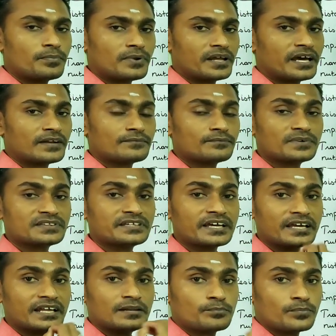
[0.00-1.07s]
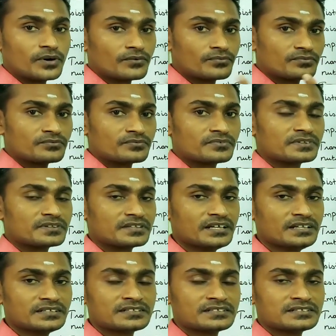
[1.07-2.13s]
plant with the help of
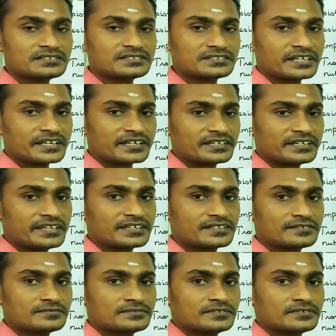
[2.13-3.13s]
that technique,